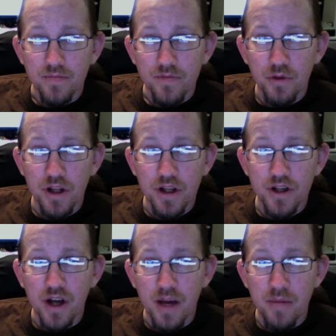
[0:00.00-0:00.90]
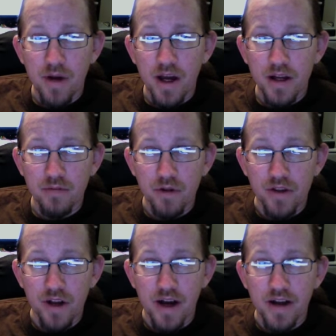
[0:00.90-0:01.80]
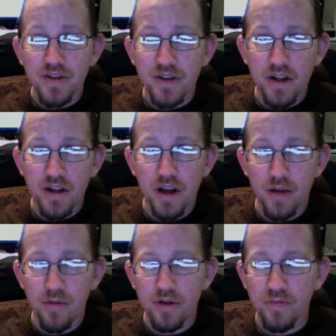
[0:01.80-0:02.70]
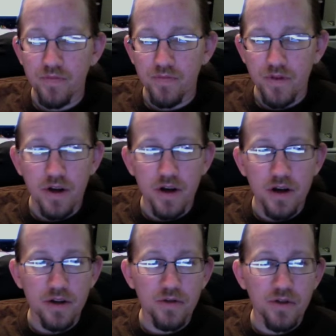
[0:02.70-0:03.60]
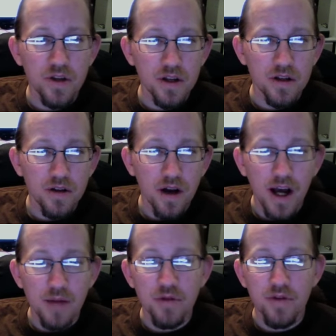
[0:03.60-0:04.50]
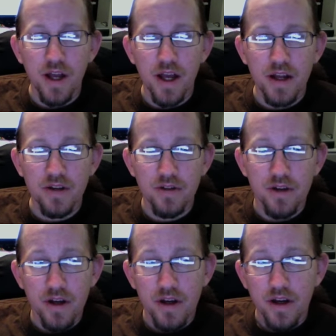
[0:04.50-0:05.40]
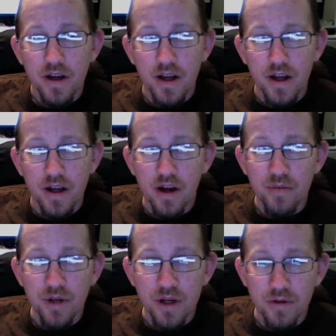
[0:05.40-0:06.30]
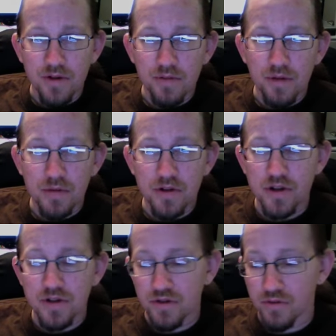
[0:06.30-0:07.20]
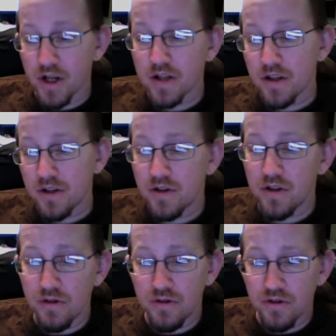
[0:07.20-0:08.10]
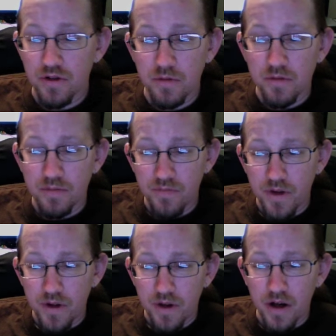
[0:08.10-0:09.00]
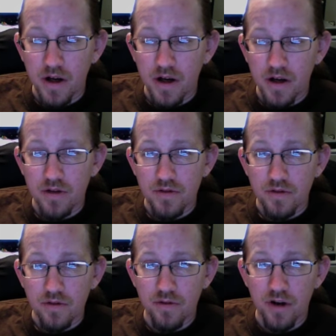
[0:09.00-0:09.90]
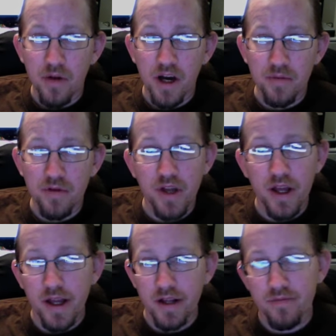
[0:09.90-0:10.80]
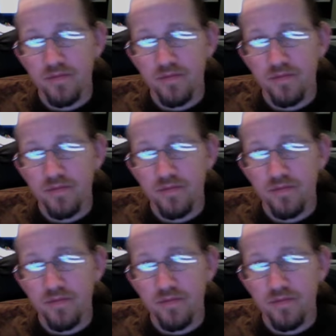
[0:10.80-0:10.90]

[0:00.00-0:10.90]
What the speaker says: 20-inch iMac with an iSight camera using iMovie 8, and I'll be able to publish this directly to YouTube from iMovie 8.